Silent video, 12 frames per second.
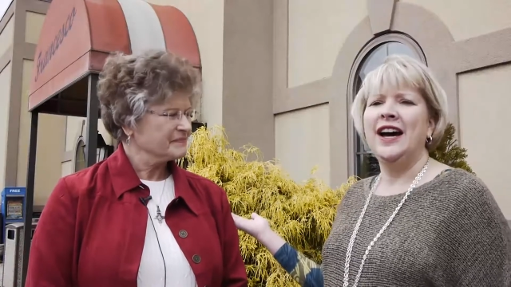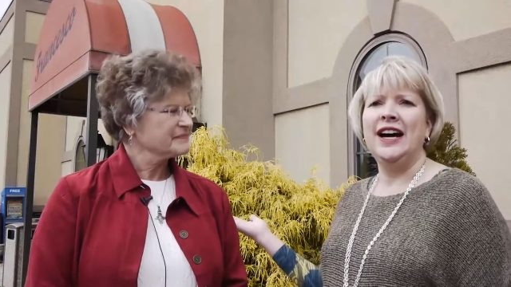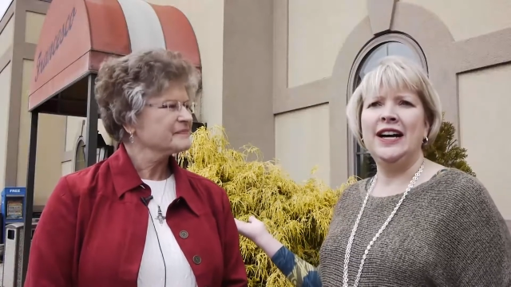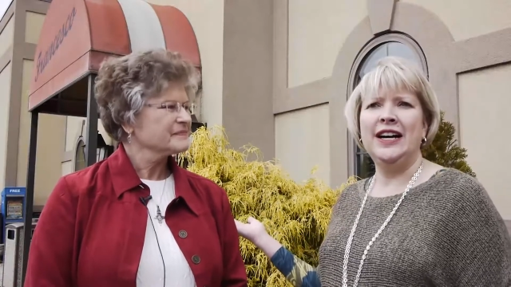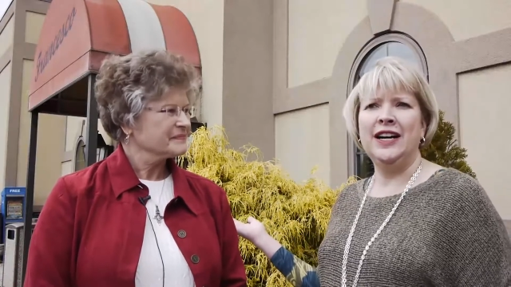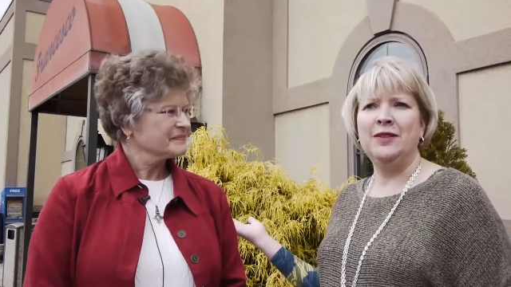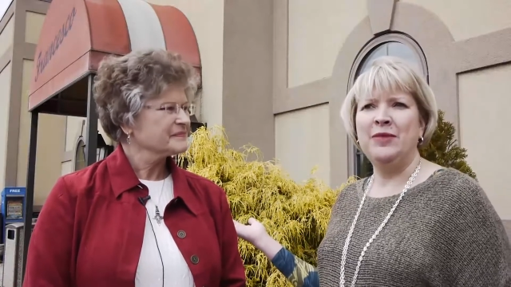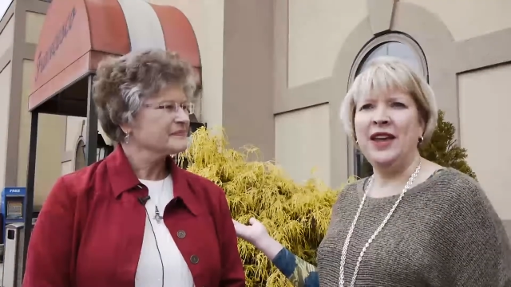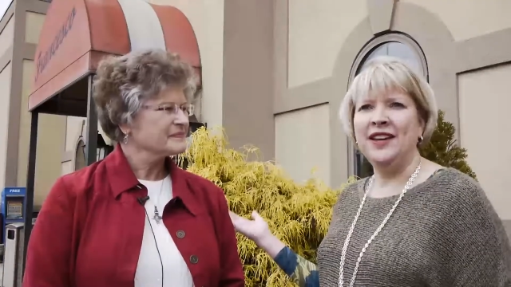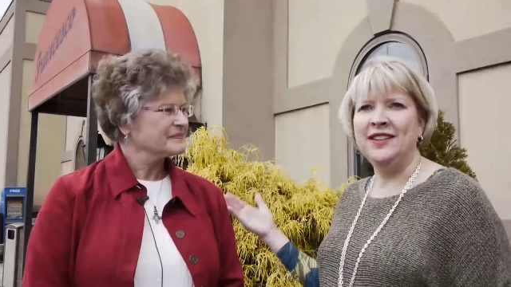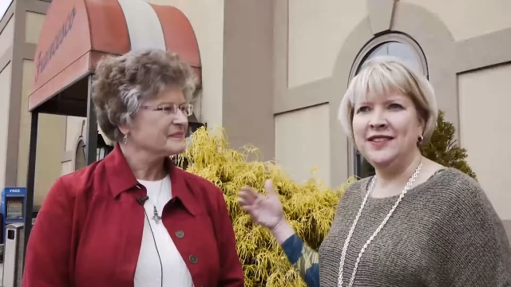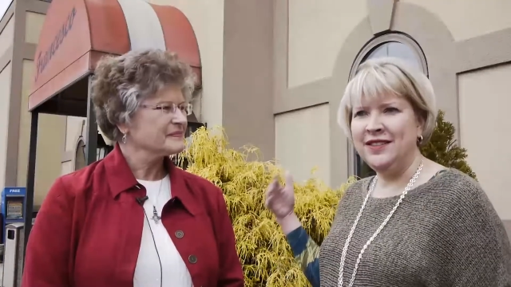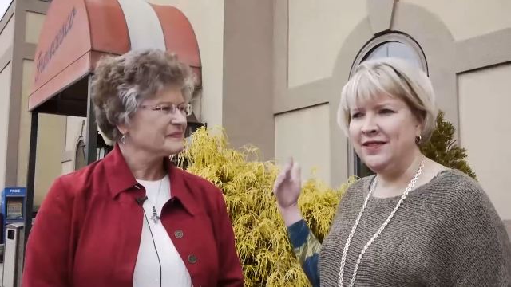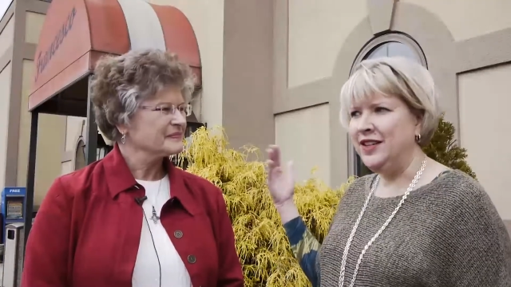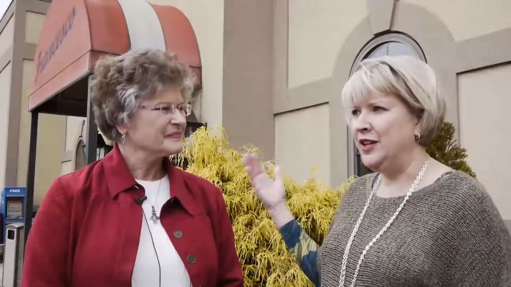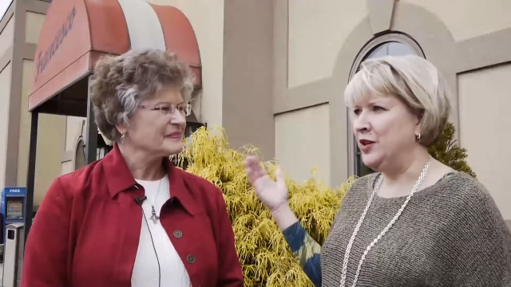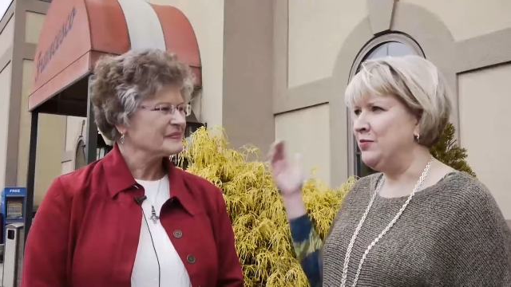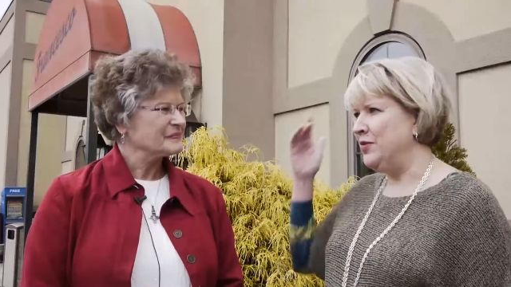Speaker 1: Um, and you
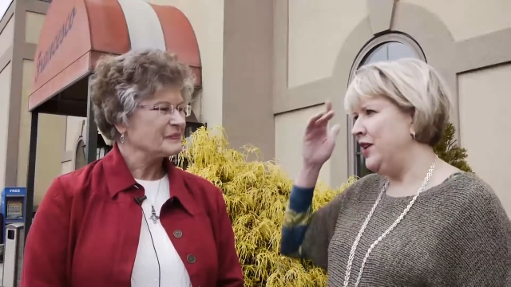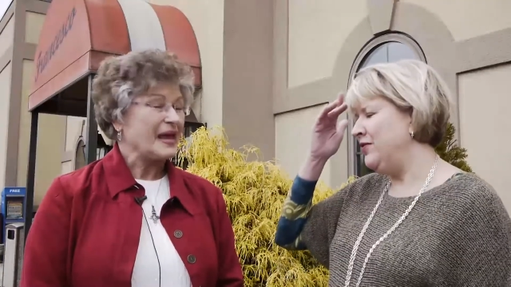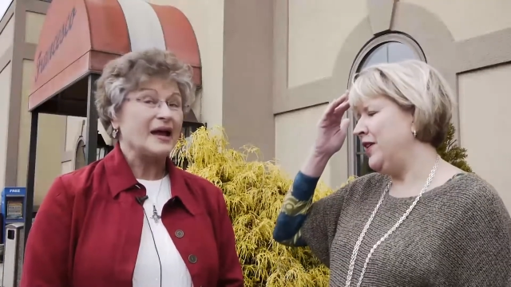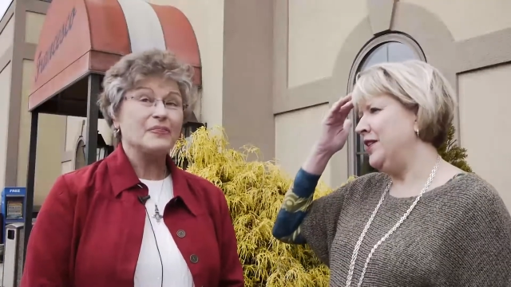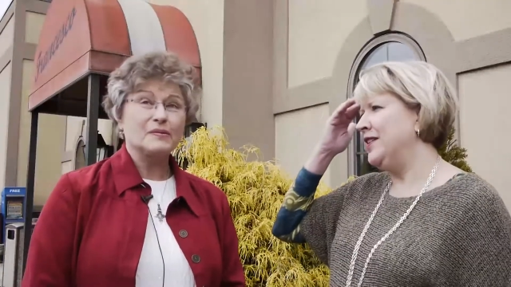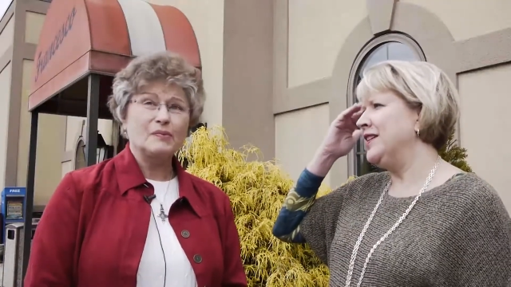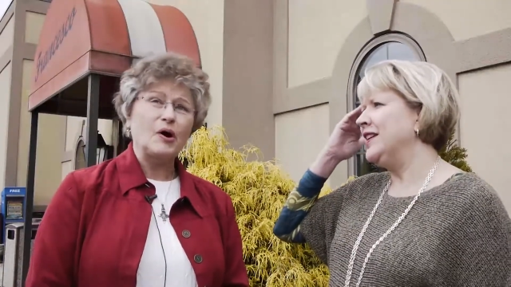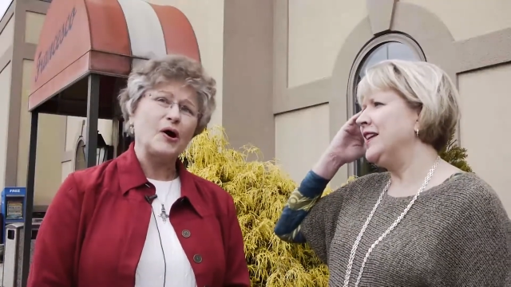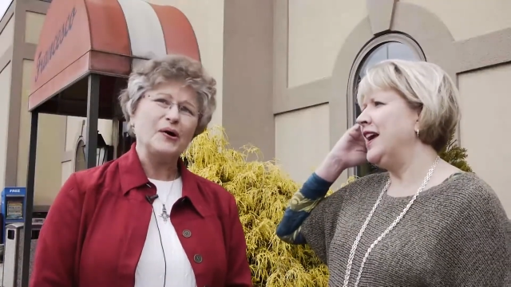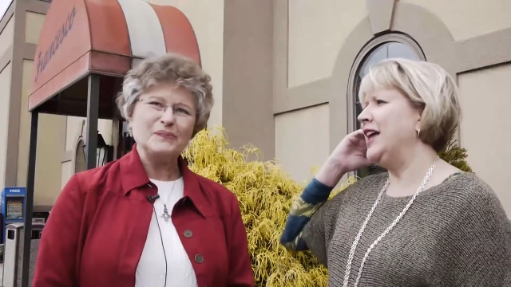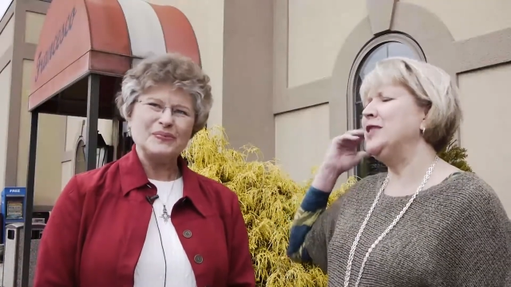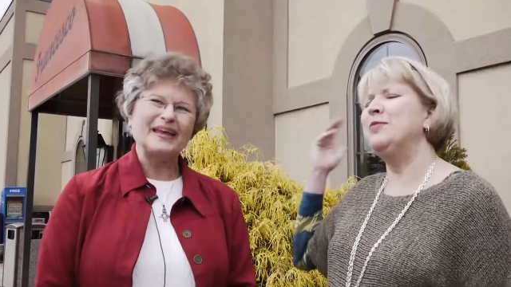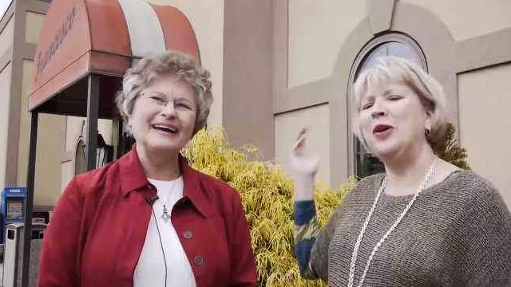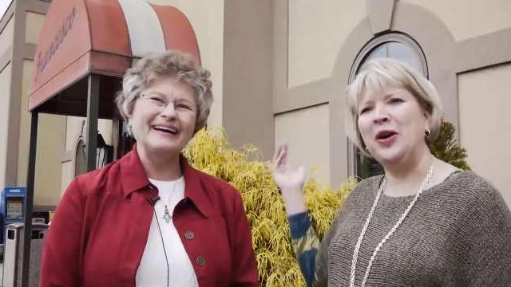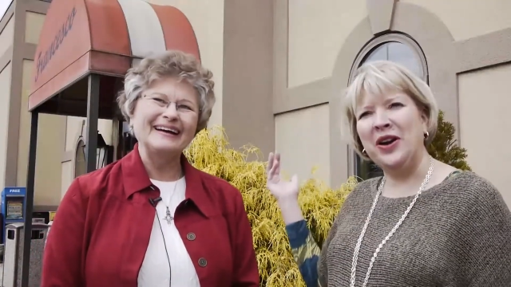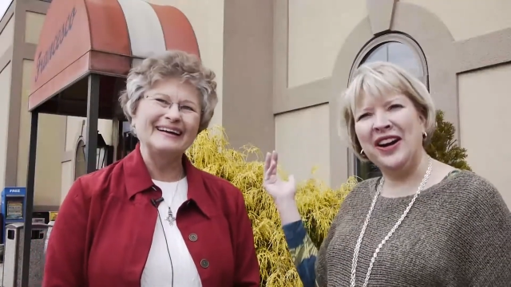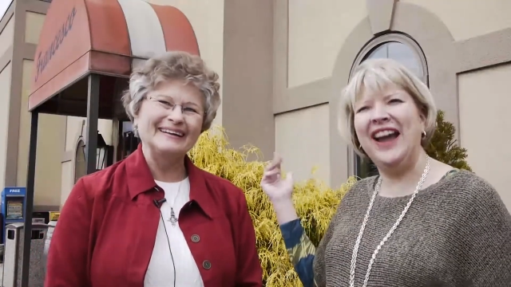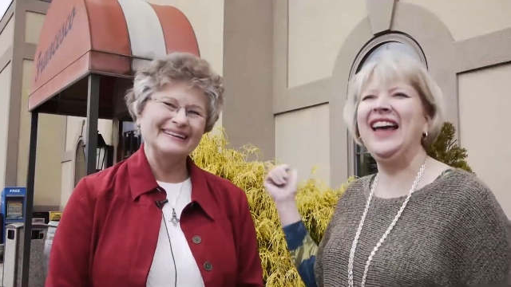know he at the bar at the
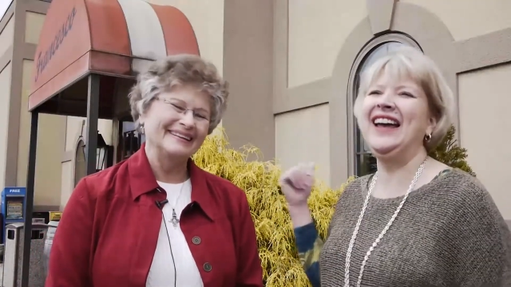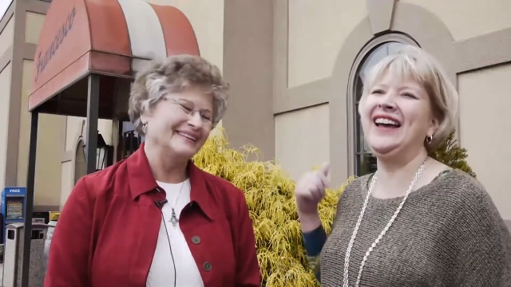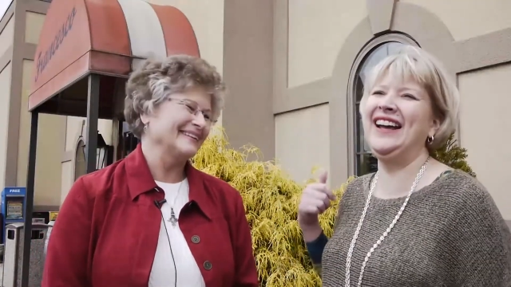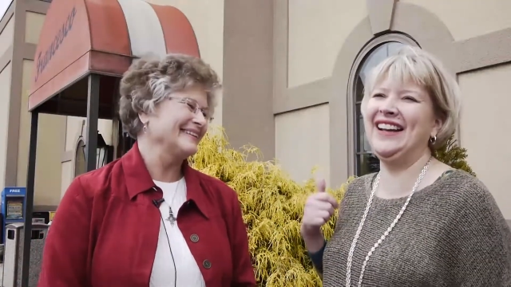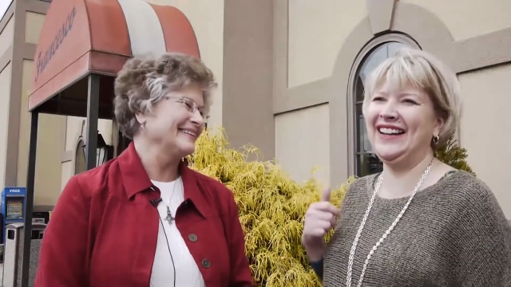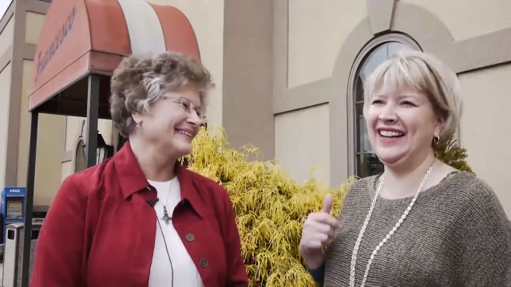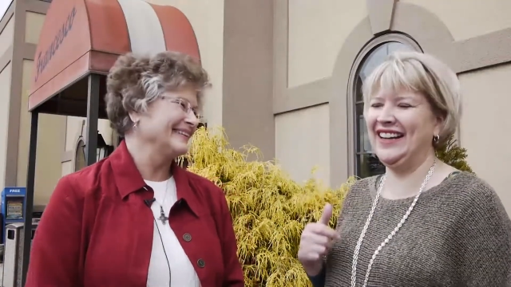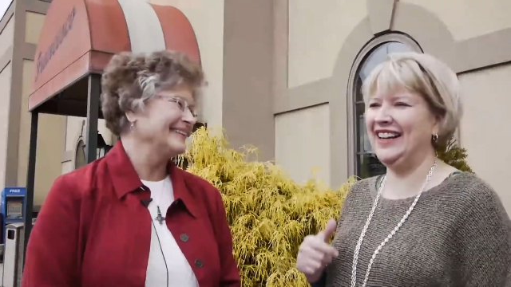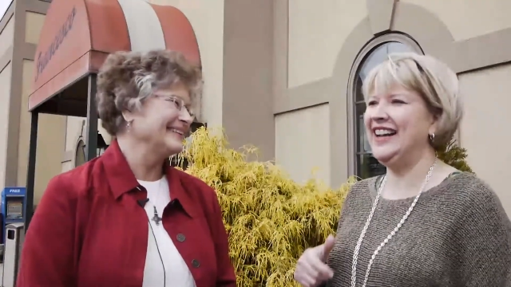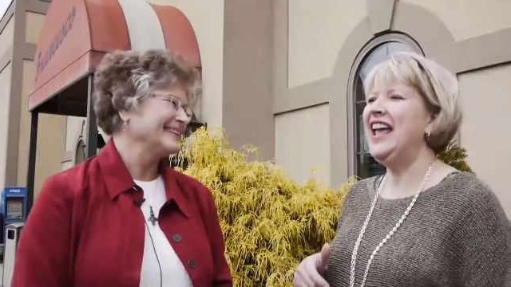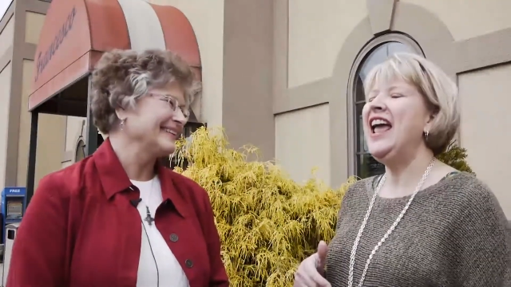bar